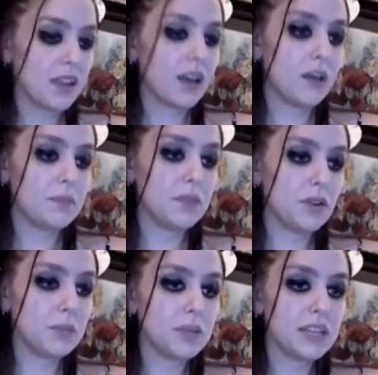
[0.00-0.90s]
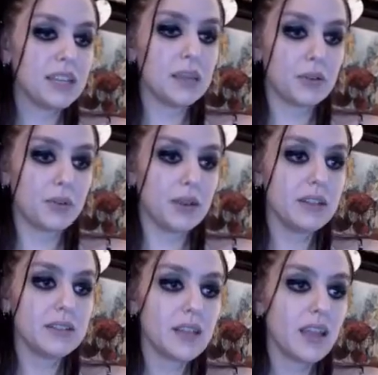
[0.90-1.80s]
You're complete
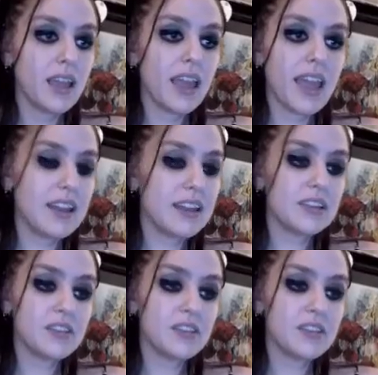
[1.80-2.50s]
hypocrites, and